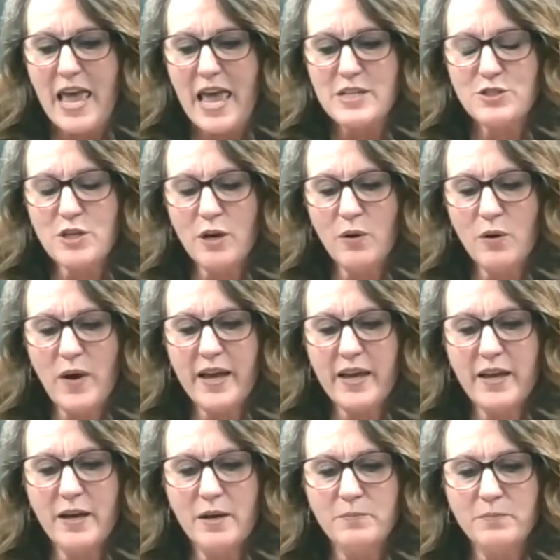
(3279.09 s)
So
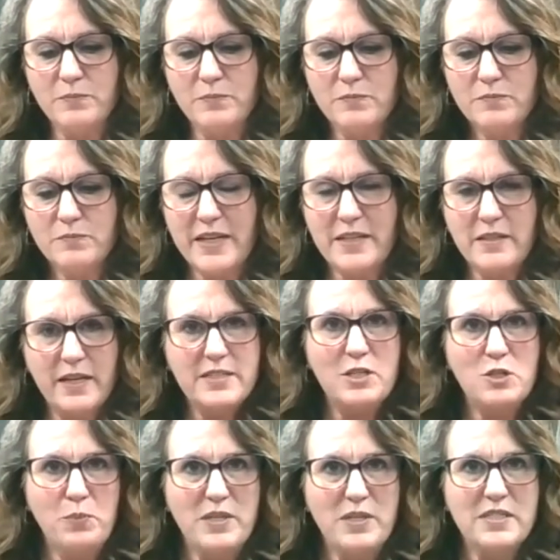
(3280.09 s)
I
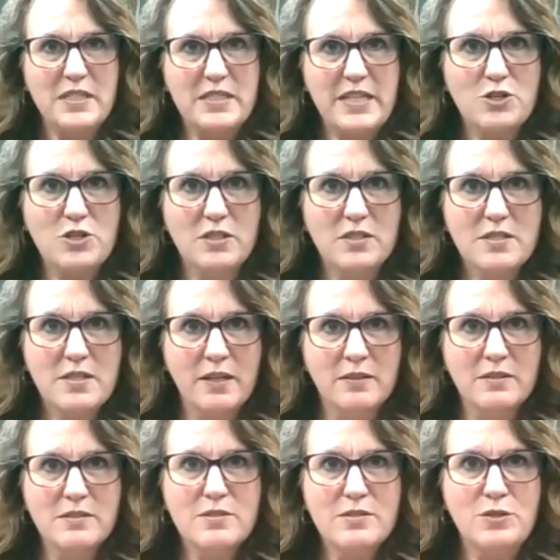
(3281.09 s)
teach presentation
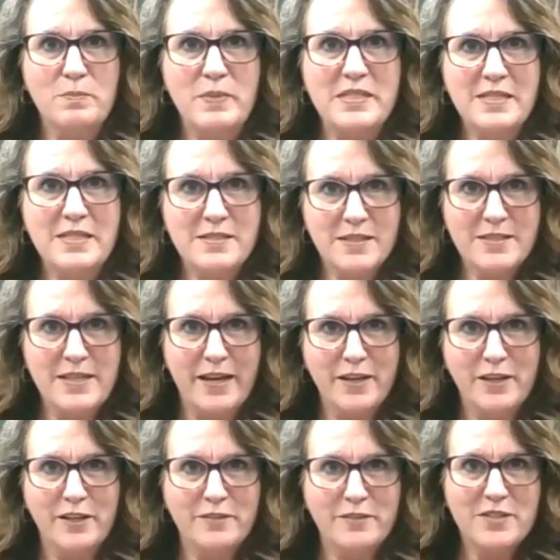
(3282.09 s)
skills to business
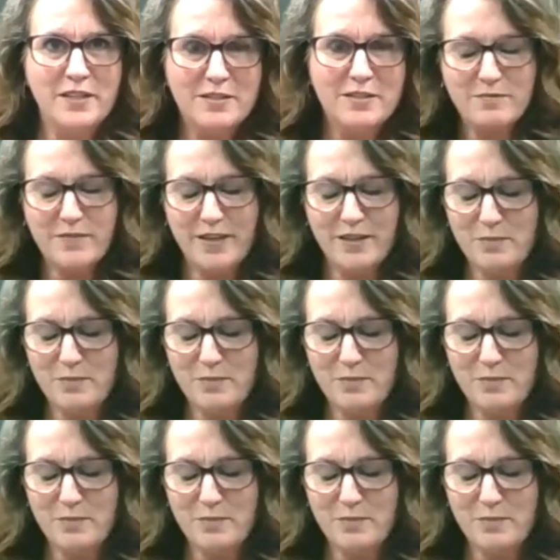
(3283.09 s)
executives as